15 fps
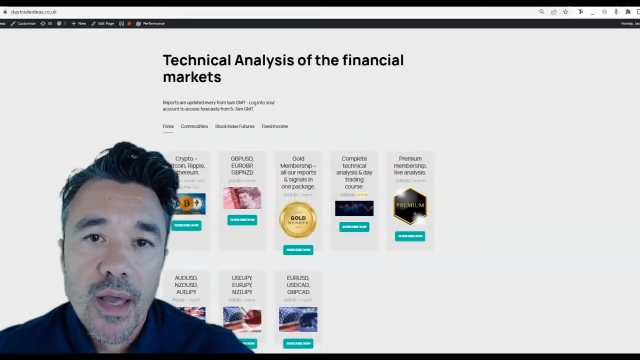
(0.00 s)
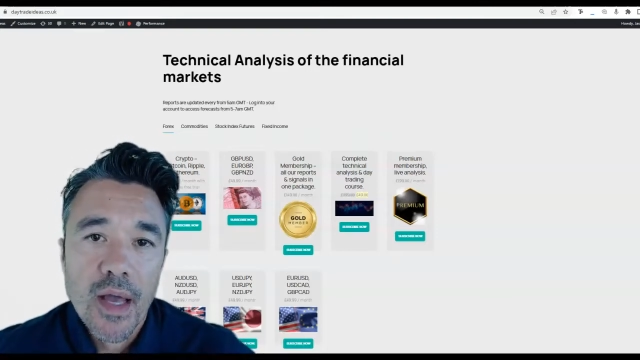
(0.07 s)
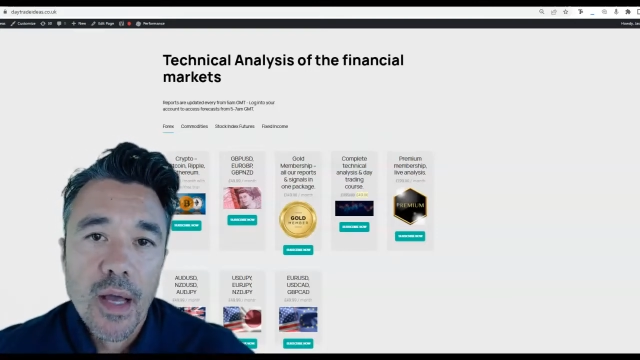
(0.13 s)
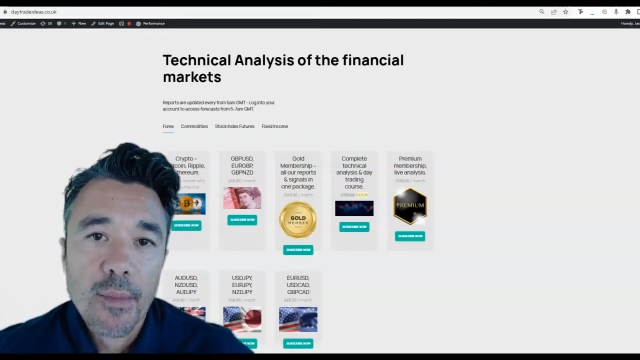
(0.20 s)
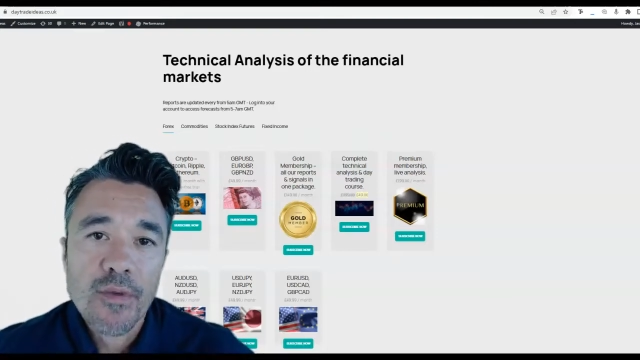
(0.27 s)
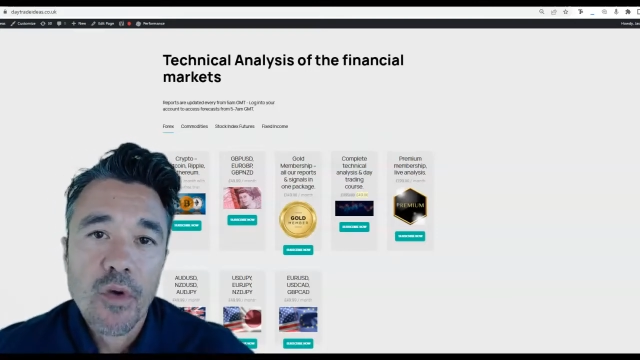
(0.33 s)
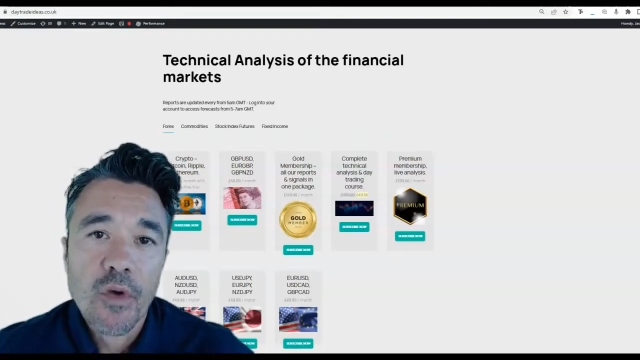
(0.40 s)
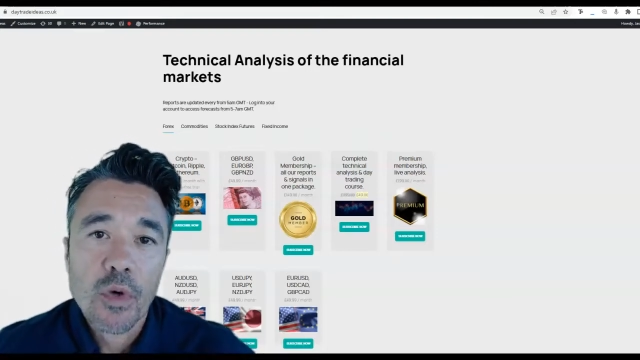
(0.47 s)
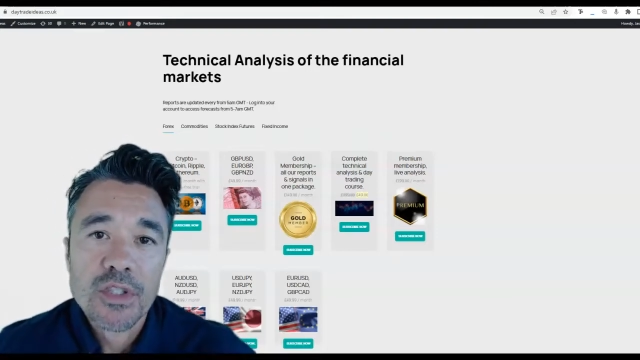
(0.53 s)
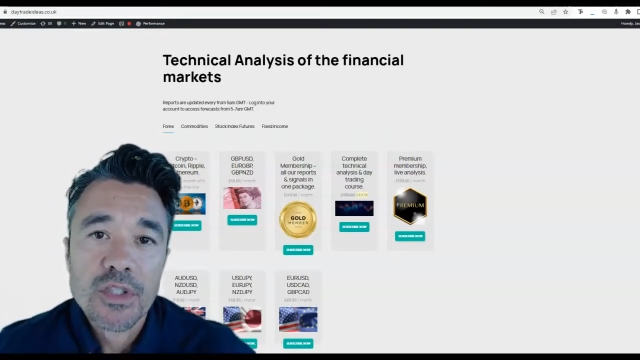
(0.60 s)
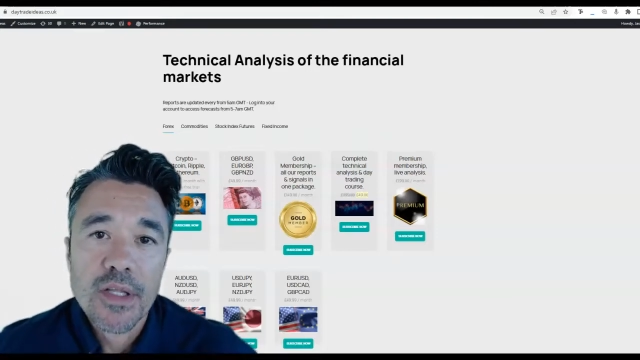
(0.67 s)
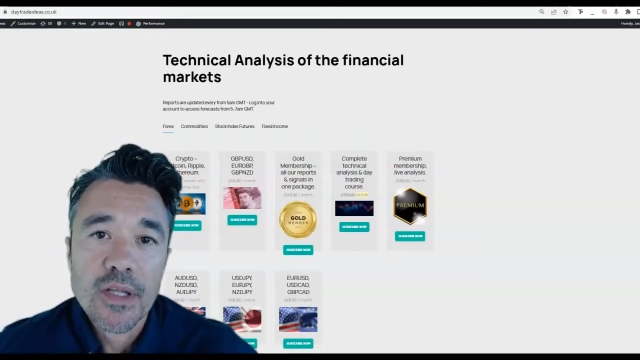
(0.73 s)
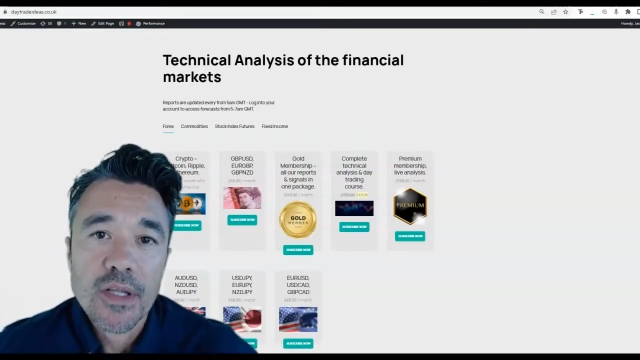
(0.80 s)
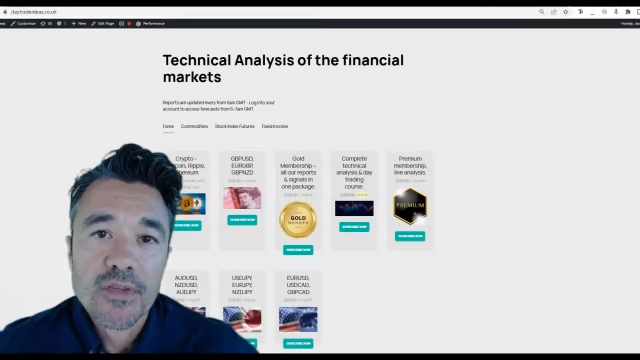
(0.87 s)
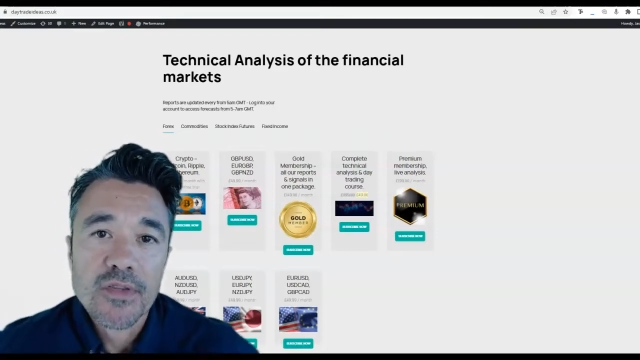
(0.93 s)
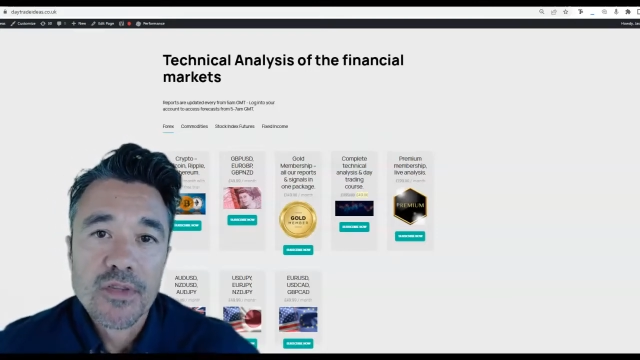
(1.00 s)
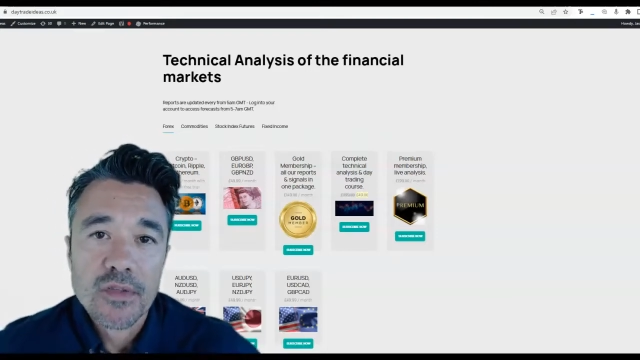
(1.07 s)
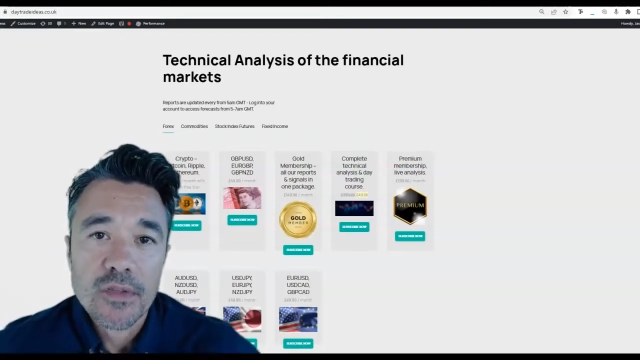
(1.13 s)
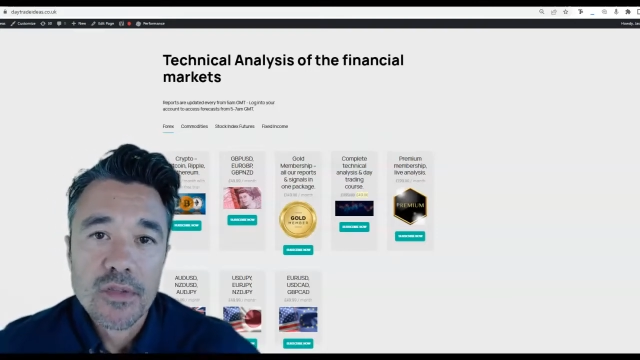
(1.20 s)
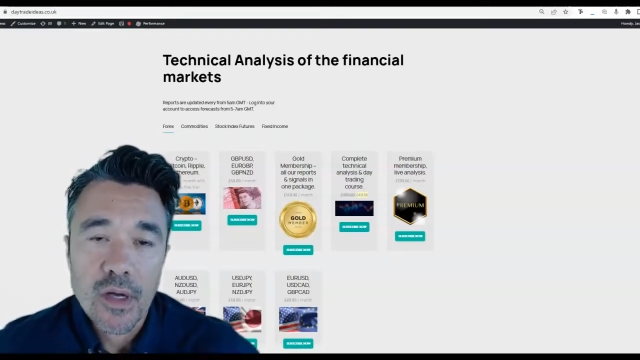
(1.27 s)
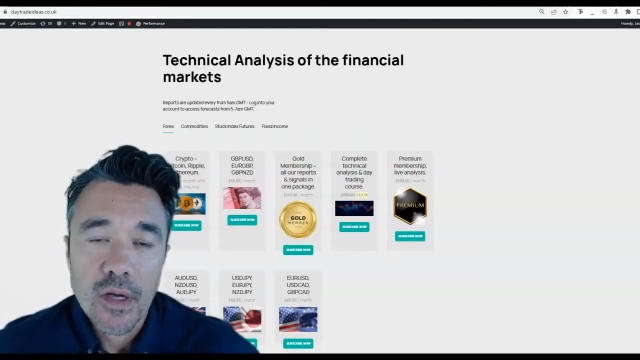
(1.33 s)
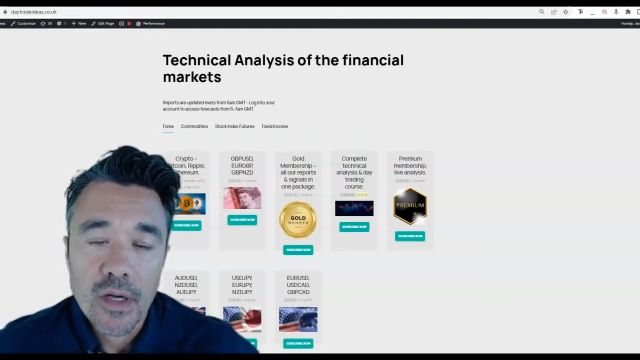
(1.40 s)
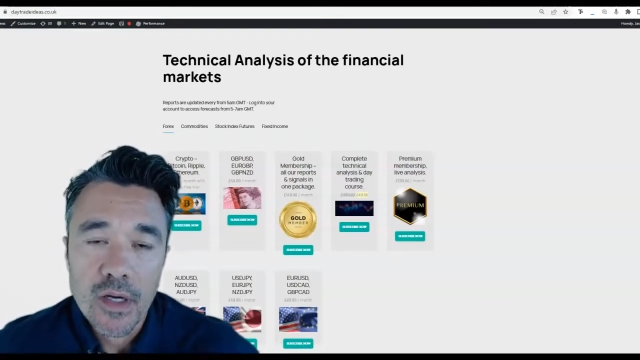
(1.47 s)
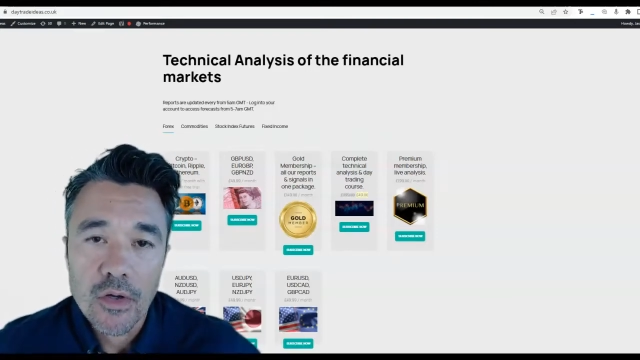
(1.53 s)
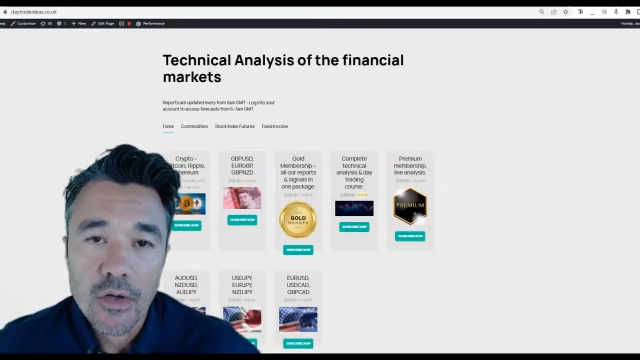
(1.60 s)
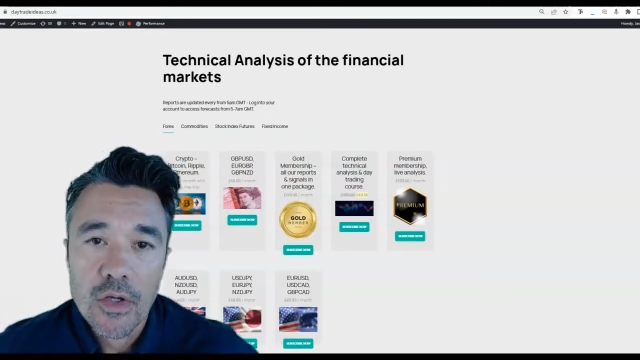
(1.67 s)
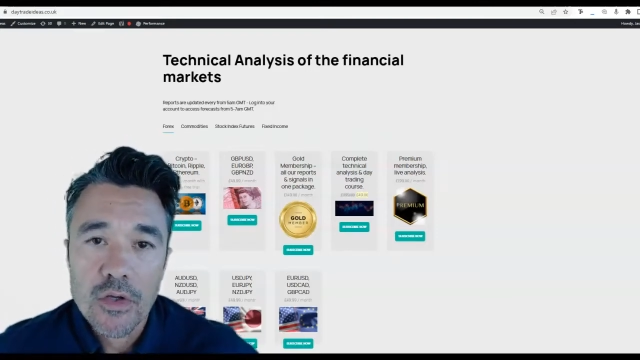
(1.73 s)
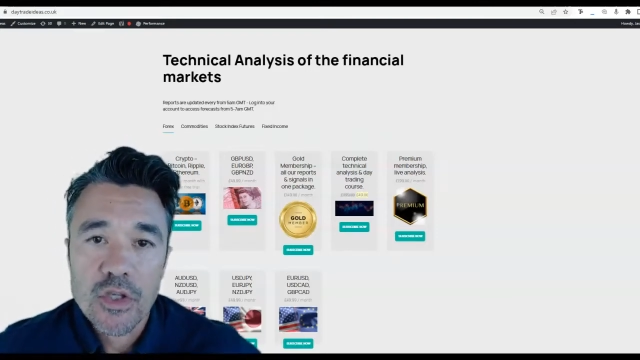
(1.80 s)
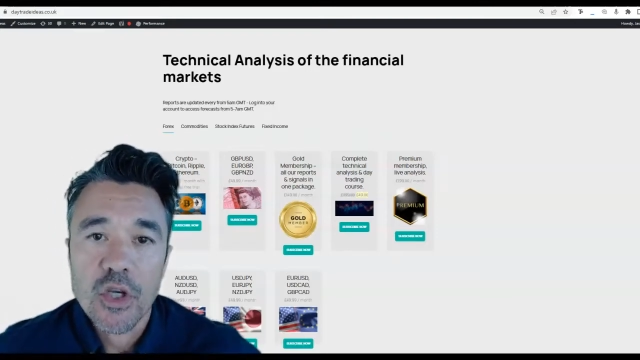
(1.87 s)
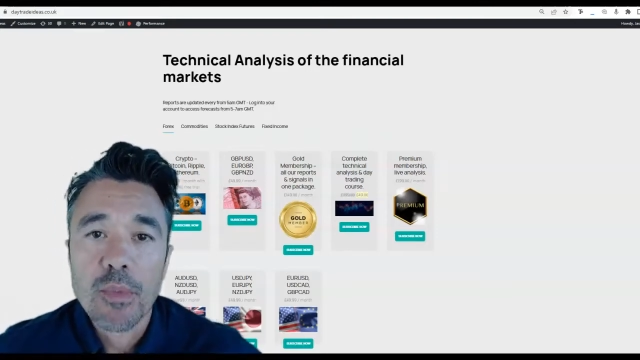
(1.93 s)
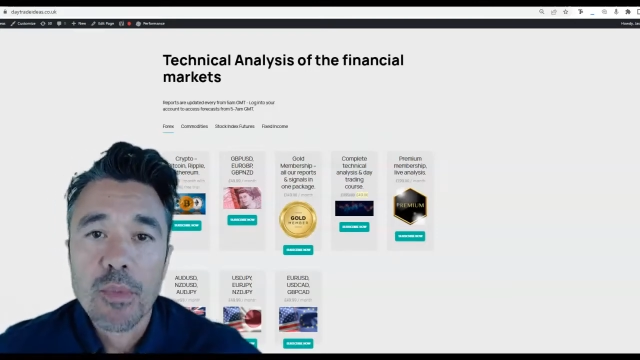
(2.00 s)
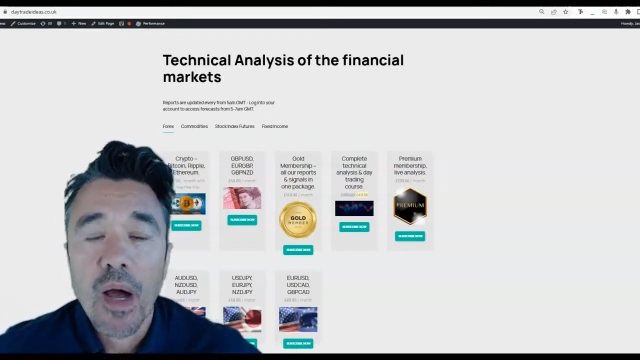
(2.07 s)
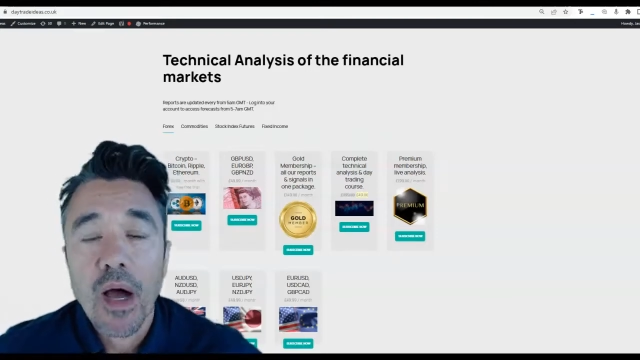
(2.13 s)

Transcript: If you're watching this on YouTube